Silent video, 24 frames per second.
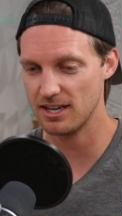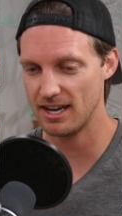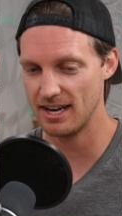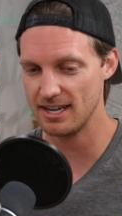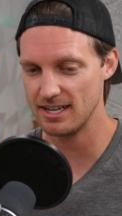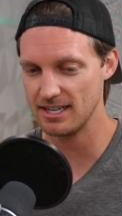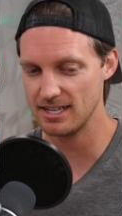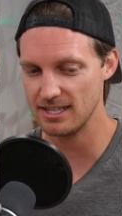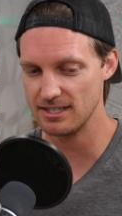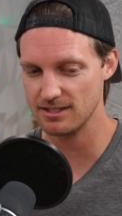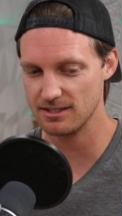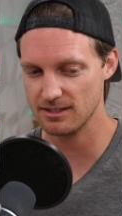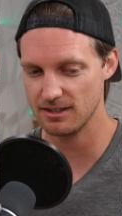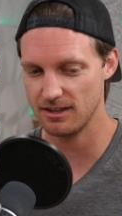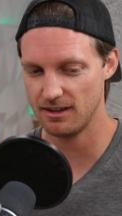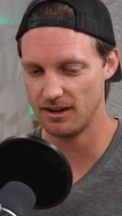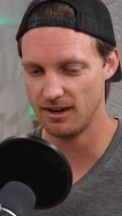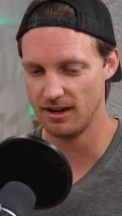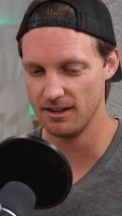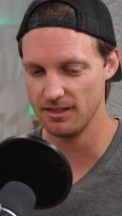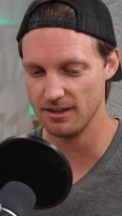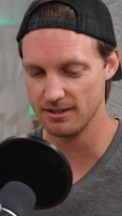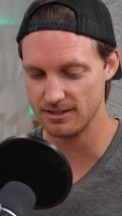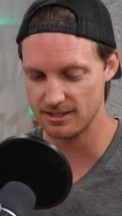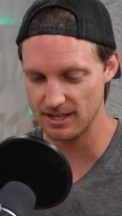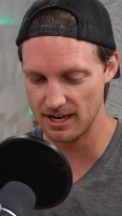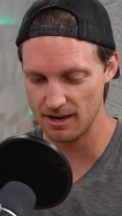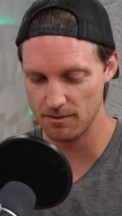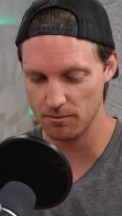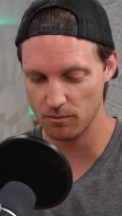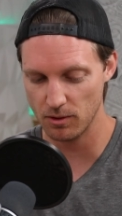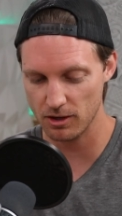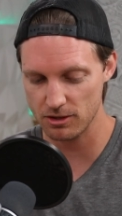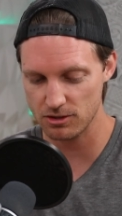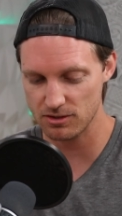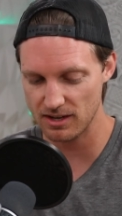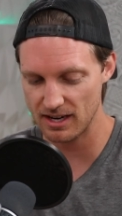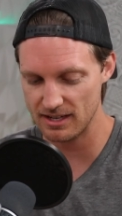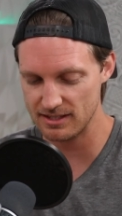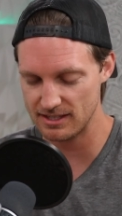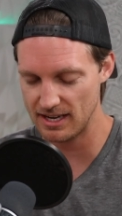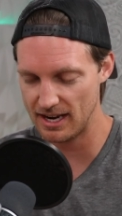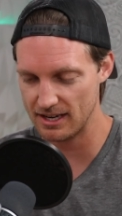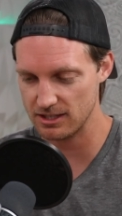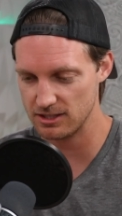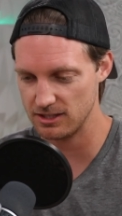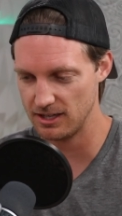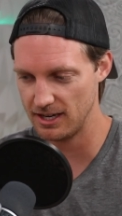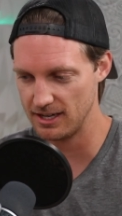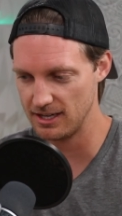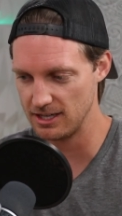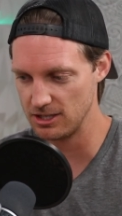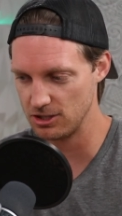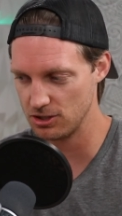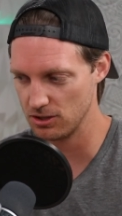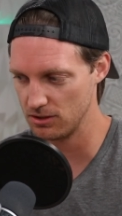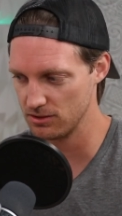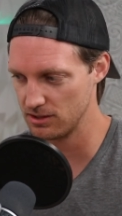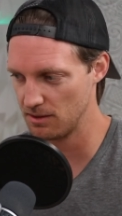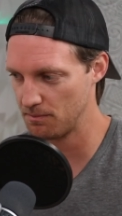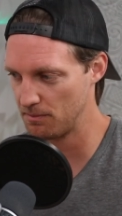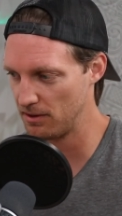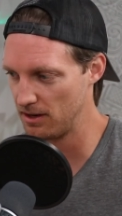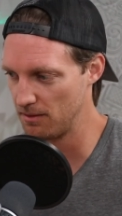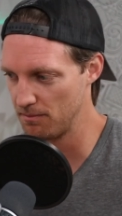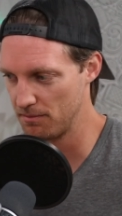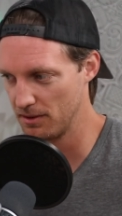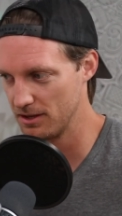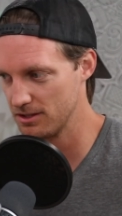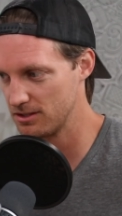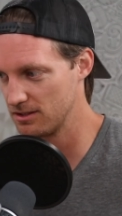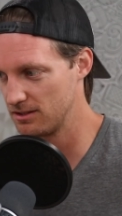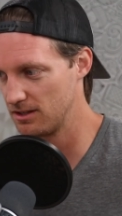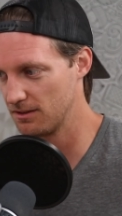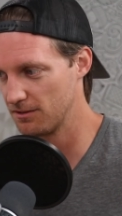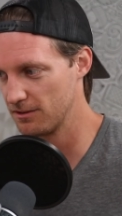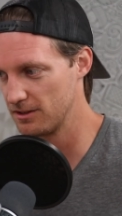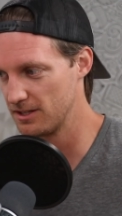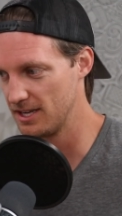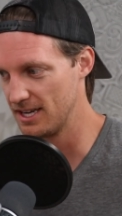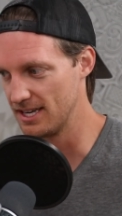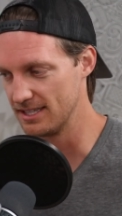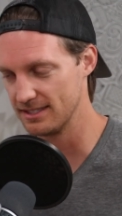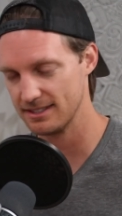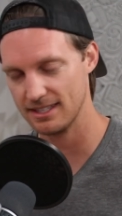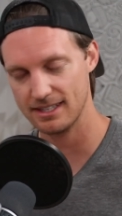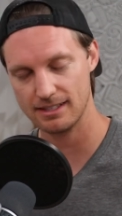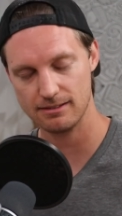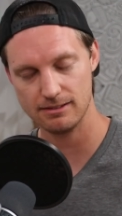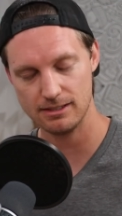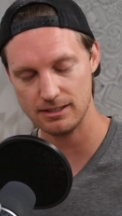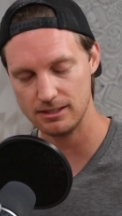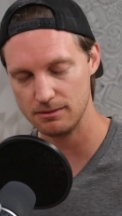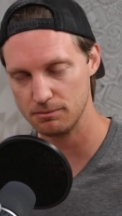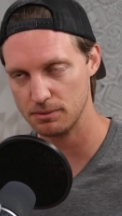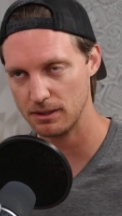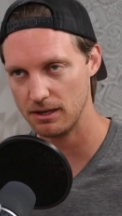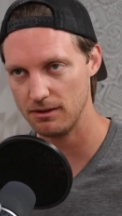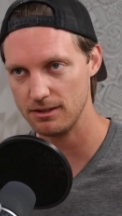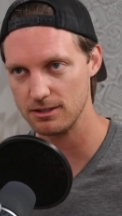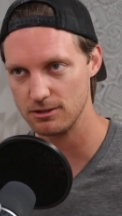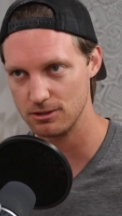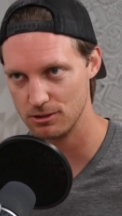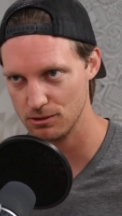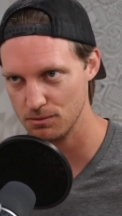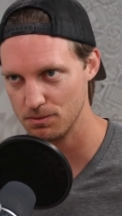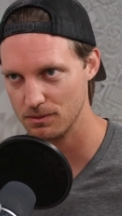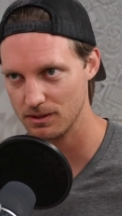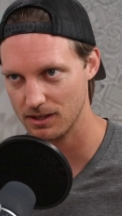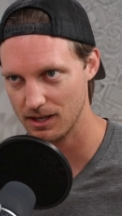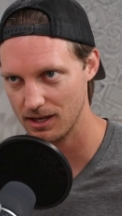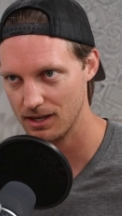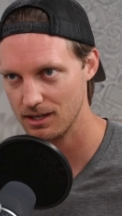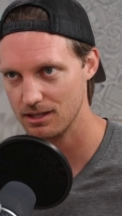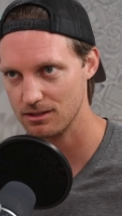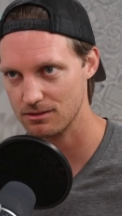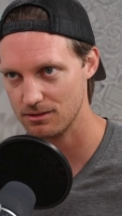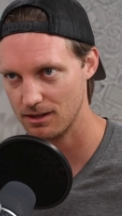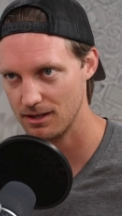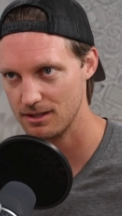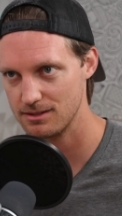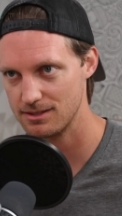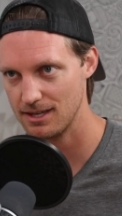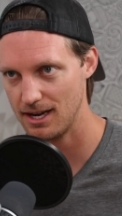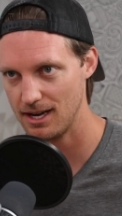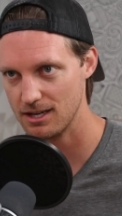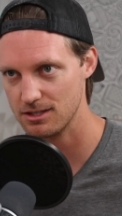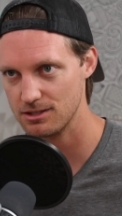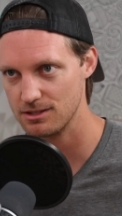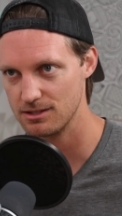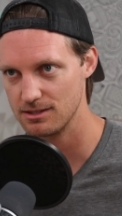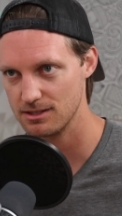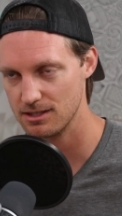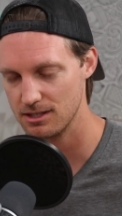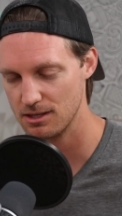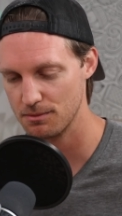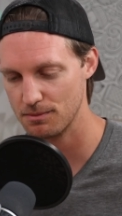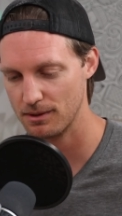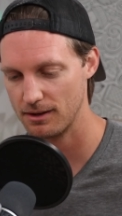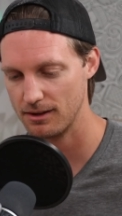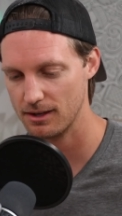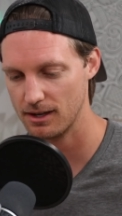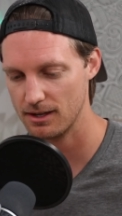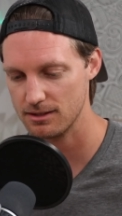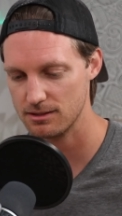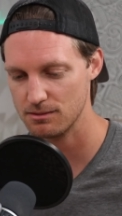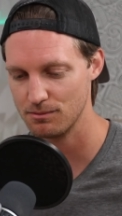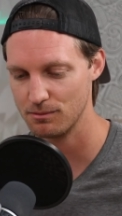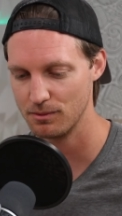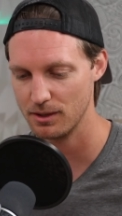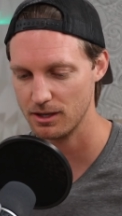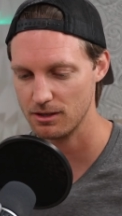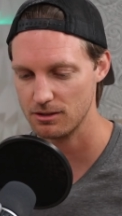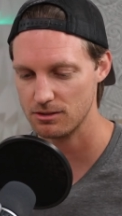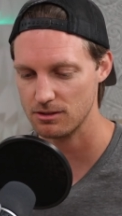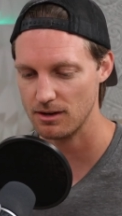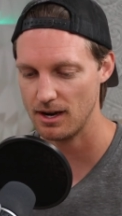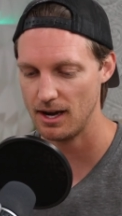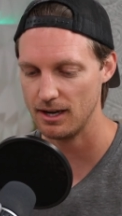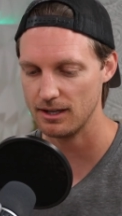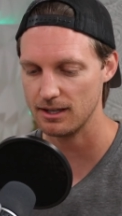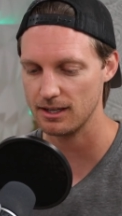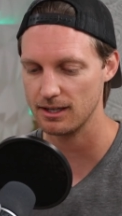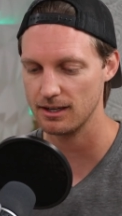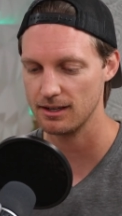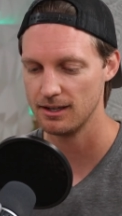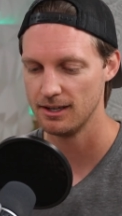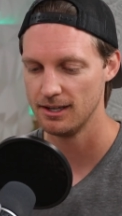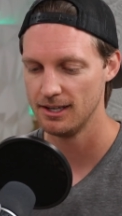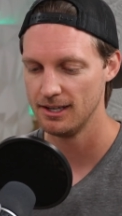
IDs on the same one transaction ID shows up on a bunch of different days. Like, you're probably duplicating transactions and you probably got some weird tracking.